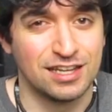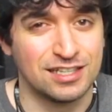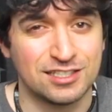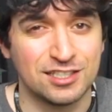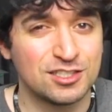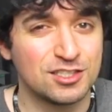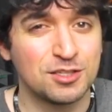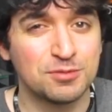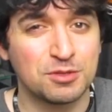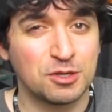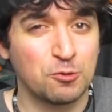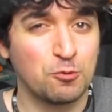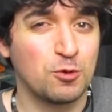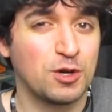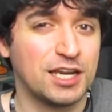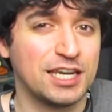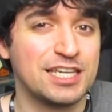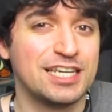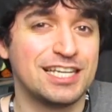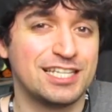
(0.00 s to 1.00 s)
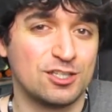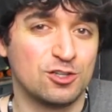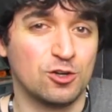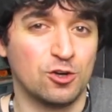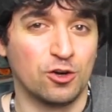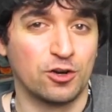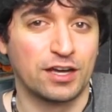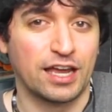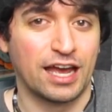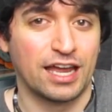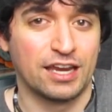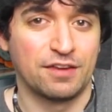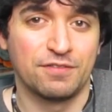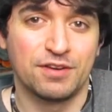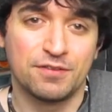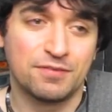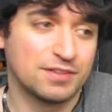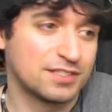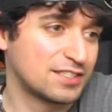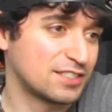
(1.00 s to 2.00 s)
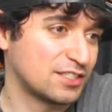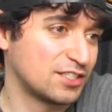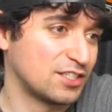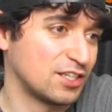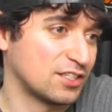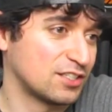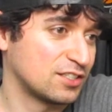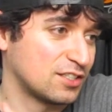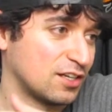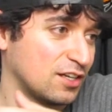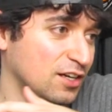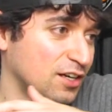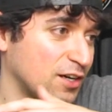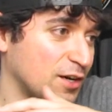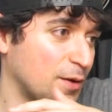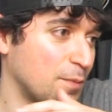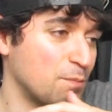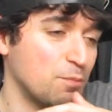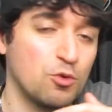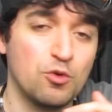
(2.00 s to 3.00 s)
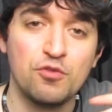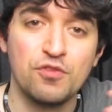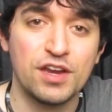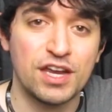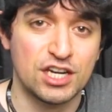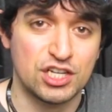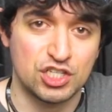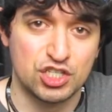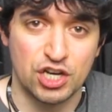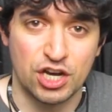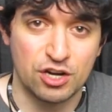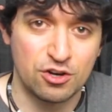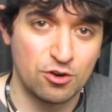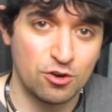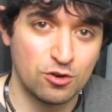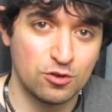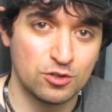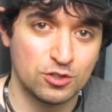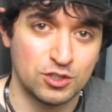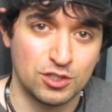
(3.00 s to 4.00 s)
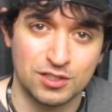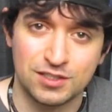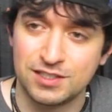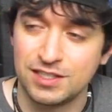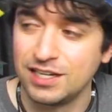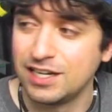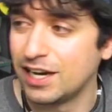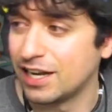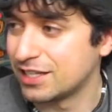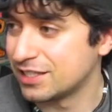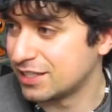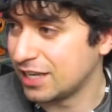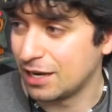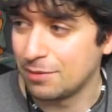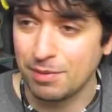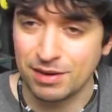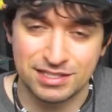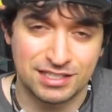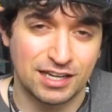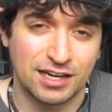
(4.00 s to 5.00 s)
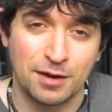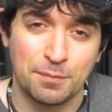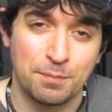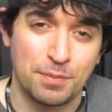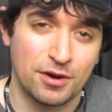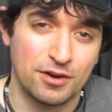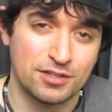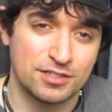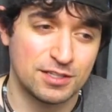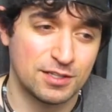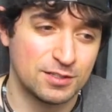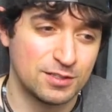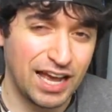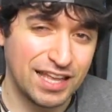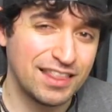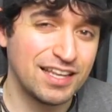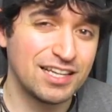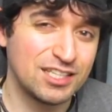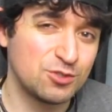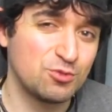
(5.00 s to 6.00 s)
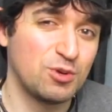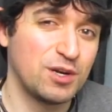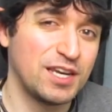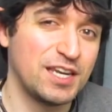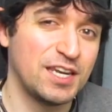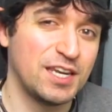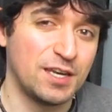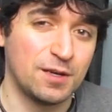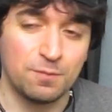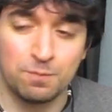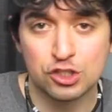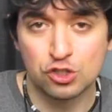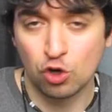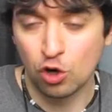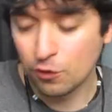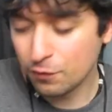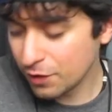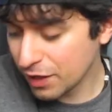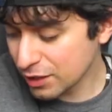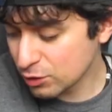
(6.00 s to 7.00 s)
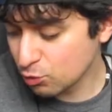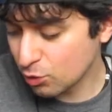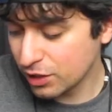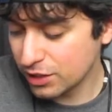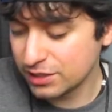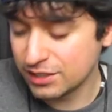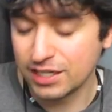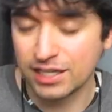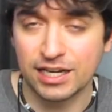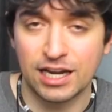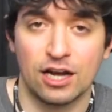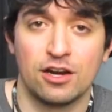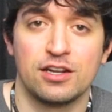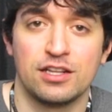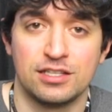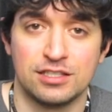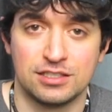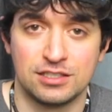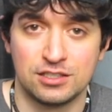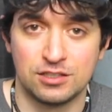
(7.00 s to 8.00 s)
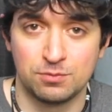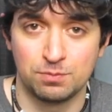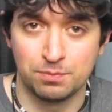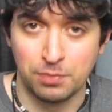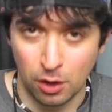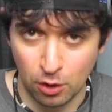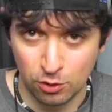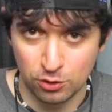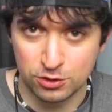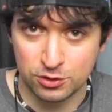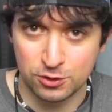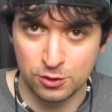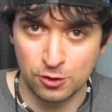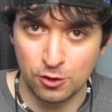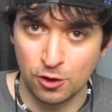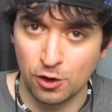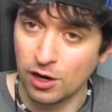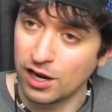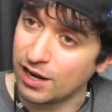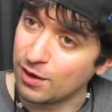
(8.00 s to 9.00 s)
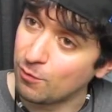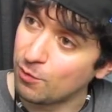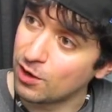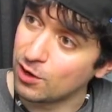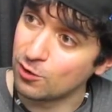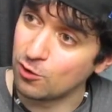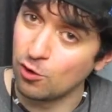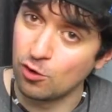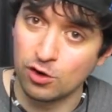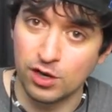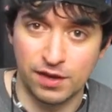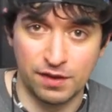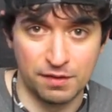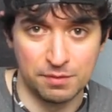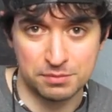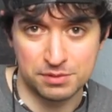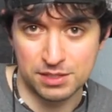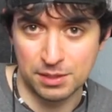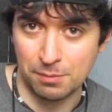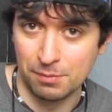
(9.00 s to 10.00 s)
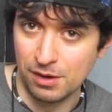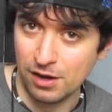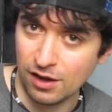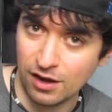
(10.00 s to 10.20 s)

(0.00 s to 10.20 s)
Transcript: it's just something really neat to look at, even if it's just a movie in general, just seeing like side-by-side comparisons. I think it's really neat. So if you guys want to check out his post, you know, and want to go give him some